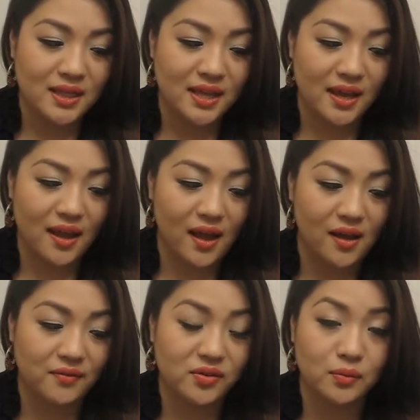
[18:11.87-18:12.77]
they
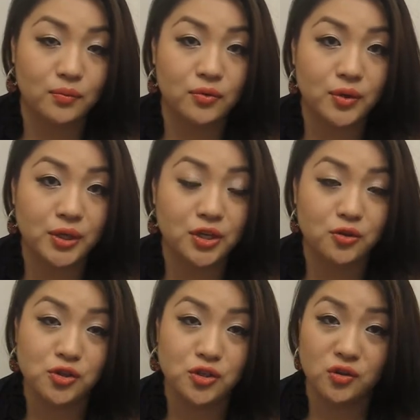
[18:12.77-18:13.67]
have some really
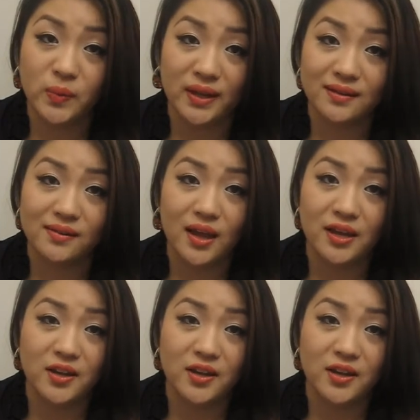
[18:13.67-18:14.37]
cute shoes by this line,